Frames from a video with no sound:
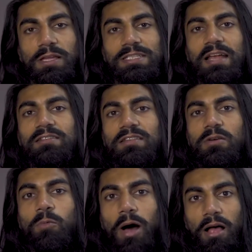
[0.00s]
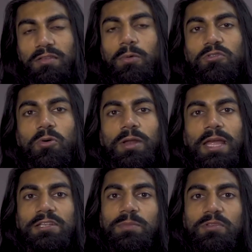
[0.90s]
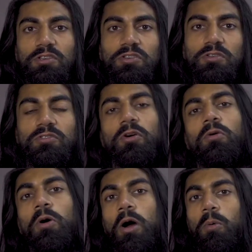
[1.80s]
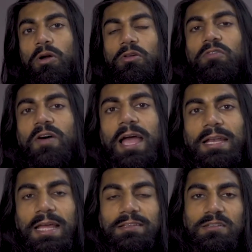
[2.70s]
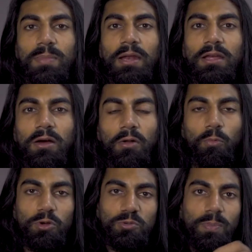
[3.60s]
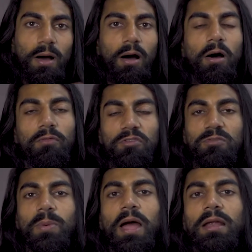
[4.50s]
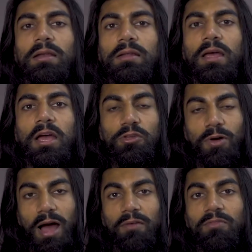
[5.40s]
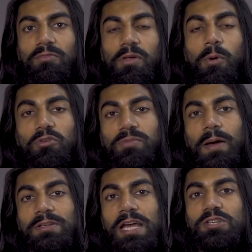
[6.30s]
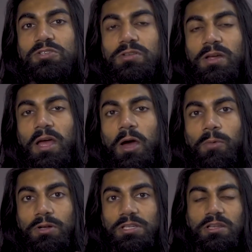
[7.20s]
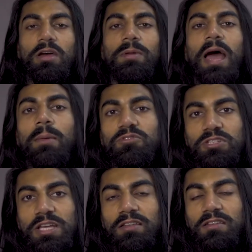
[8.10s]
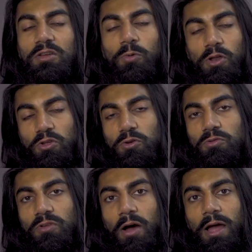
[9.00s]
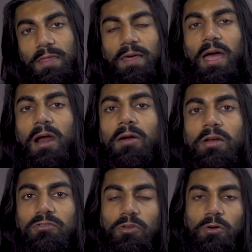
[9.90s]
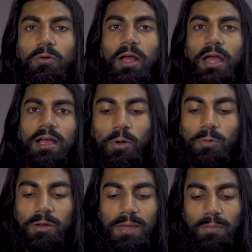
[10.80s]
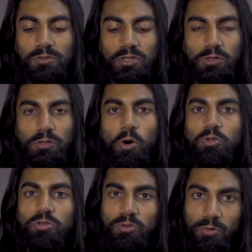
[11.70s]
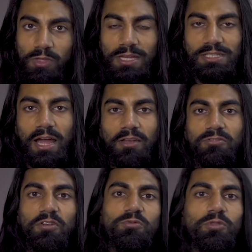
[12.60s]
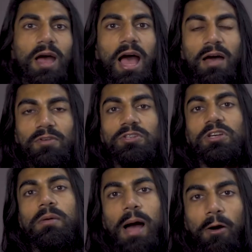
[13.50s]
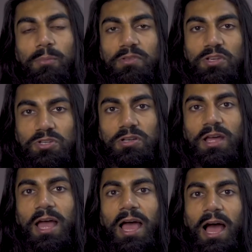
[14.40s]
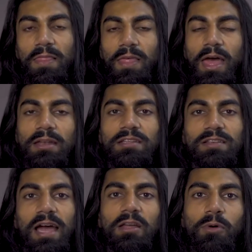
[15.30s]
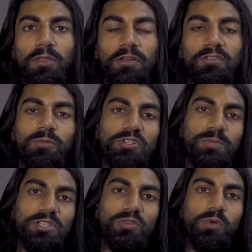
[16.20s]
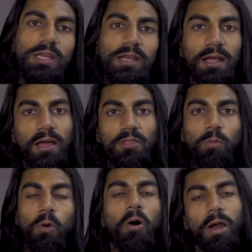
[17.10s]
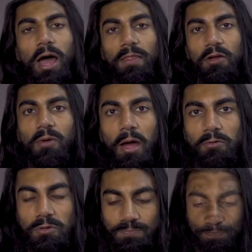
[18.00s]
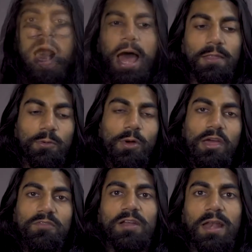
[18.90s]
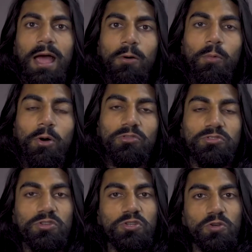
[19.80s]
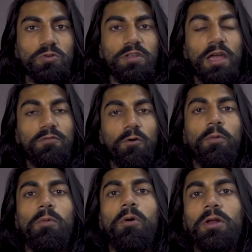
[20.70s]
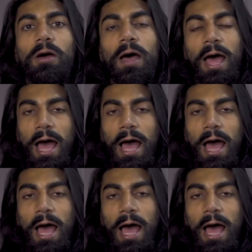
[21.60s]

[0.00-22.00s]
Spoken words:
the intensity whilst I was going into position. So what you'll find is, depending on which part of the spine you have the most amount of tension, will determine how much intensity you want to use in that area. So we want to be able to go through the entire stretch without having to come out of position and then deciding whether to switch between the wall and the ground. And the way I figured it out was to use a foam roller